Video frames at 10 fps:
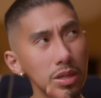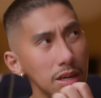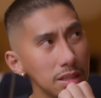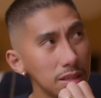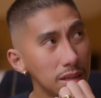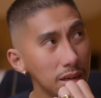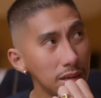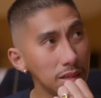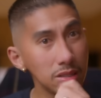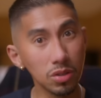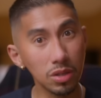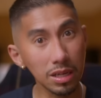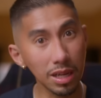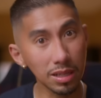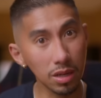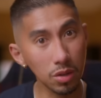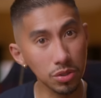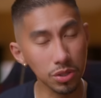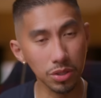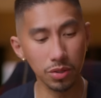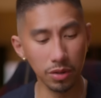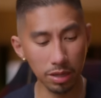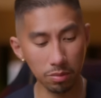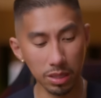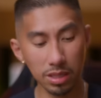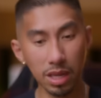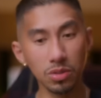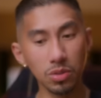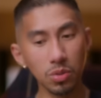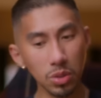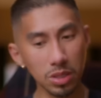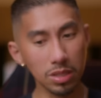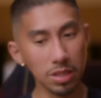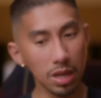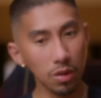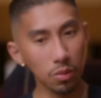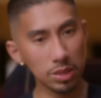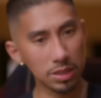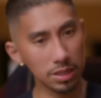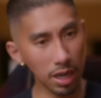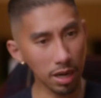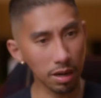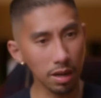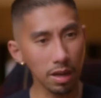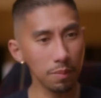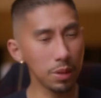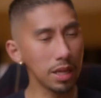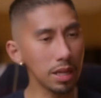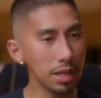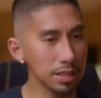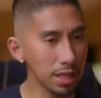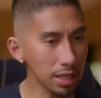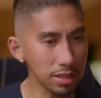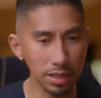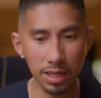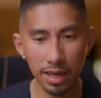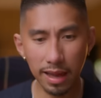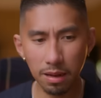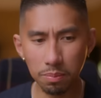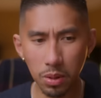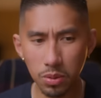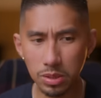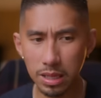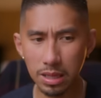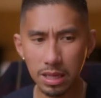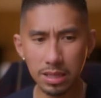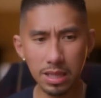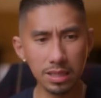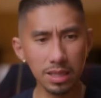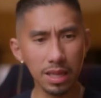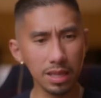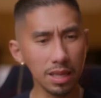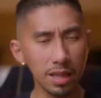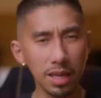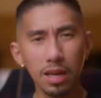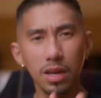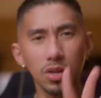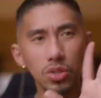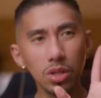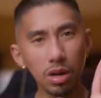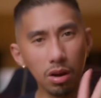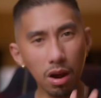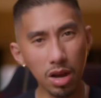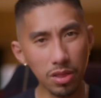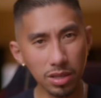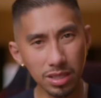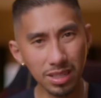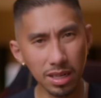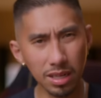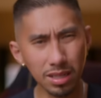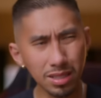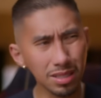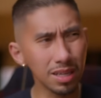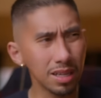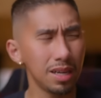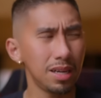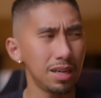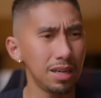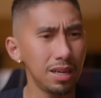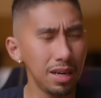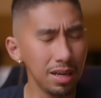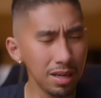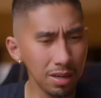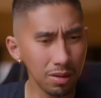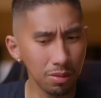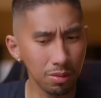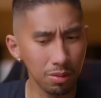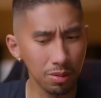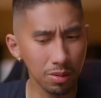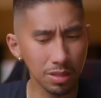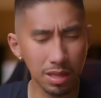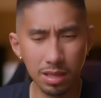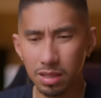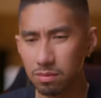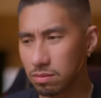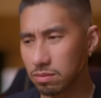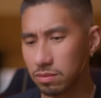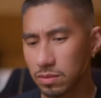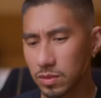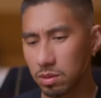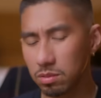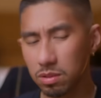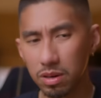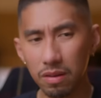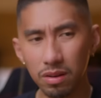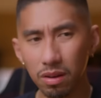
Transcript: we're not done. So you didn't get the closure, right? But the Ten of Swords was there. But then they texted, they like a post, they did this and they did that. So there are other signals. It's like, I don't know. Because last time when we were having a